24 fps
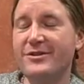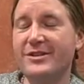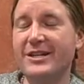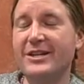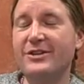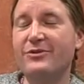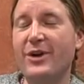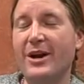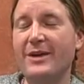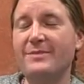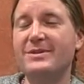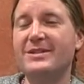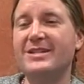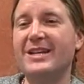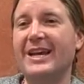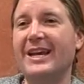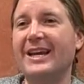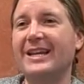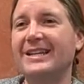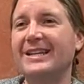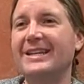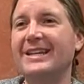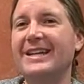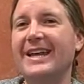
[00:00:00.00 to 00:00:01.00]
grapes to
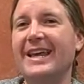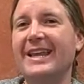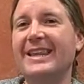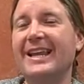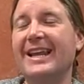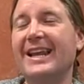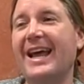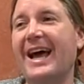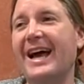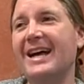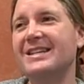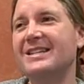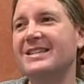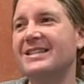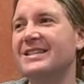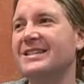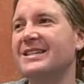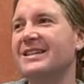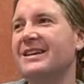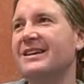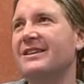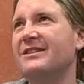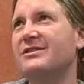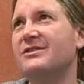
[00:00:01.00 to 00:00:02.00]
England in the last
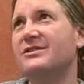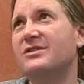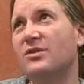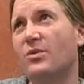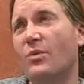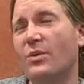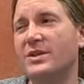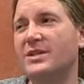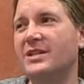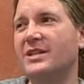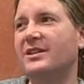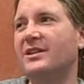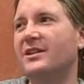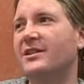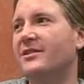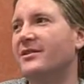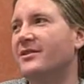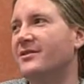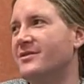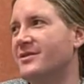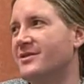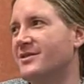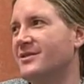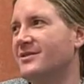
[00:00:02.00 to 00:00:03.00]
20
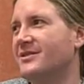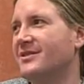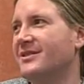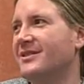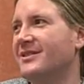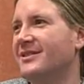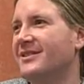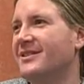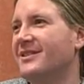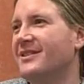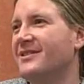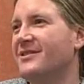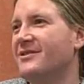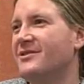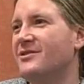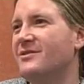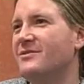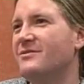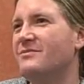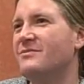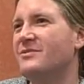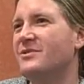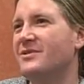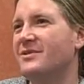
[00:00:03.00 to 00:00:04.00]
years.
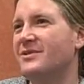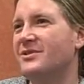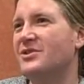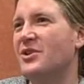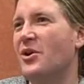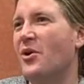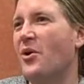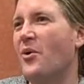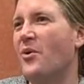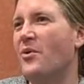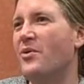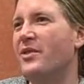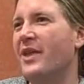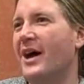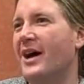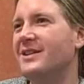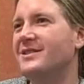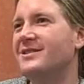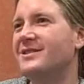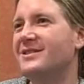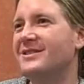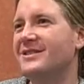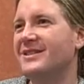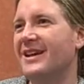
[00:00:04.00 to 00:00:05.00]
So
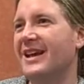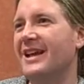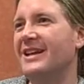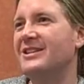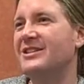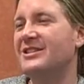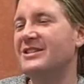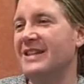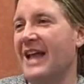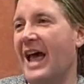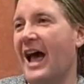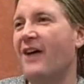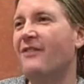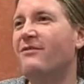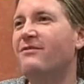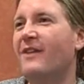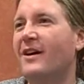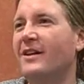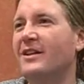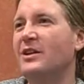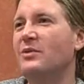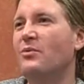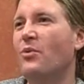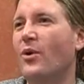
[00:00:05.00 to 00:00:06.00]
it's now
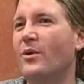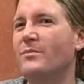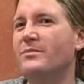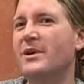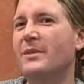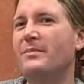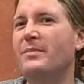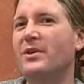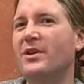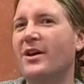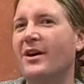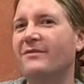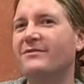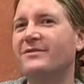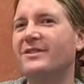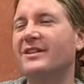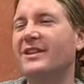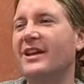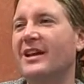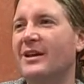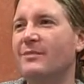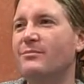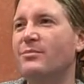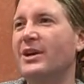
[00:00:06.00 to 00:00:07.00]
finally warmed up enough that
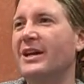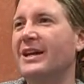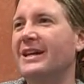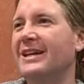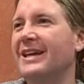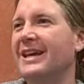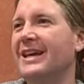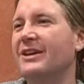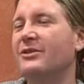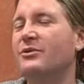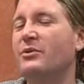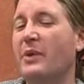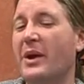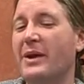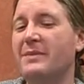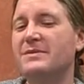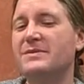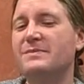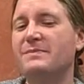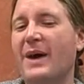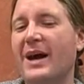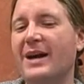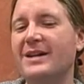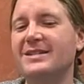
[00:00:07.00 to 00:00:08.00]
they can bring grapes
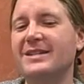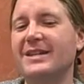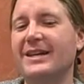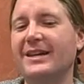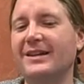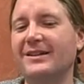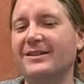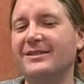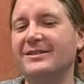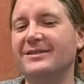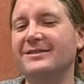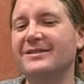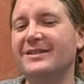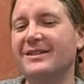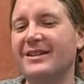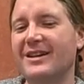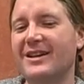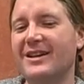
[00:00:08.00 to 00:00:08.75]
back to England.